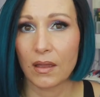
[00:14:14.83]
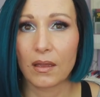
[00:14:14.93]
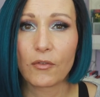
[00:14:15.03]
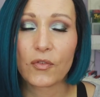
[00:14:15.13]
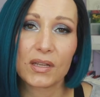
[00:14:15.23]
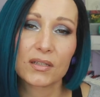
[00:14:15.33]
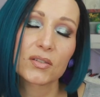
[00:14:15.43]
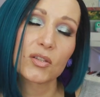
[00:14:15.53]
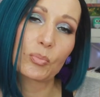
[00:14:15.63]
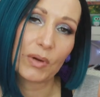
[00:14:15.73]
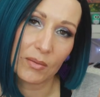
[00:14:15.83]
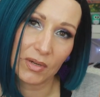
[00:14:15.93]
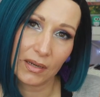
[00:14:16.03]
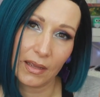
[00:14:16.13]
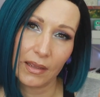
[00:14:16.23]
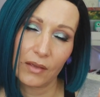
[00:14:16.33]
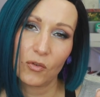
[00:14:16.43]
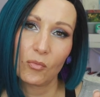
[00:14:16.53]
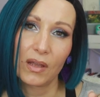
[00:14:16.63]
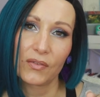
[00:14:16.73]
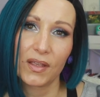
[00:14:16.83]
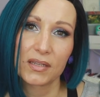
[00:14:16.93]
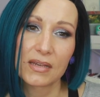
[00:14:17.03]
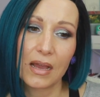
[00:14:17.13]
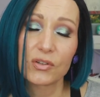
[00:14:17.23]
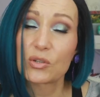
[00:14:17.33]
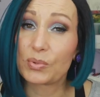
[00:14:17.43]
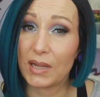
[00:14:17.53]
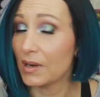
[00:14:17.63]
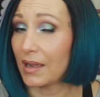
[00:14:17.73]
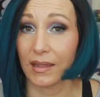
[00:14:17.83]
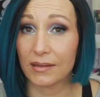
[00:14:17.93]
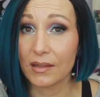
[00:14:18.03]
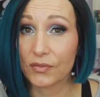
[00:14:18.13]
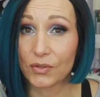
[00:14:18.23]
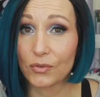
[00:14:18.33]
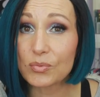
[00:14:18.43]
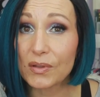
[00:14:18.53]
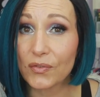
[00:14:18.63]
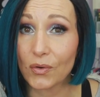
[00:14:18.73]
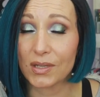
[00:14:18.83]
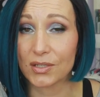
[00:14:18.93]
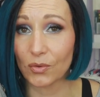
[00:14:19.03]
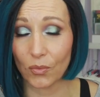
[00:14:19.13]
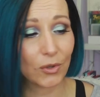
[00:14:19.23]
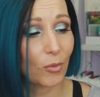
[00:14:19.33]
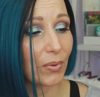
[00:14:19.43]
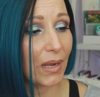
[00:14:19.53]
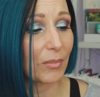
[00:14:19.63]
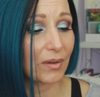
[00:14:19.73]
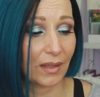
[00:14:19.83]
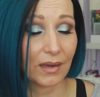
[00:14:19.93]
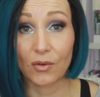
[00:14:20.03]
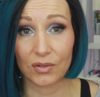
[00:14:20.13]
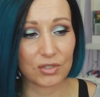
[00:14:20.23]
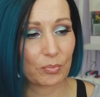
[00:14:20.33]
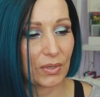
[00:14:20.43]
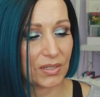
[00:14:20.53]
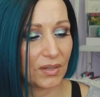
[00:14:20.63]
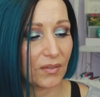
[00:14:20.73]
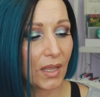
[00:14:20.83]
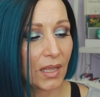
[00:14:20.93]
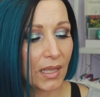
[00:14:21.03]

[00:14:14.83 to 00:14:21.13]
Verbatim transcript: Uh, for instance, the primer that I have on my face now is a primer I had never used before. It's an oil primer that I got as a present.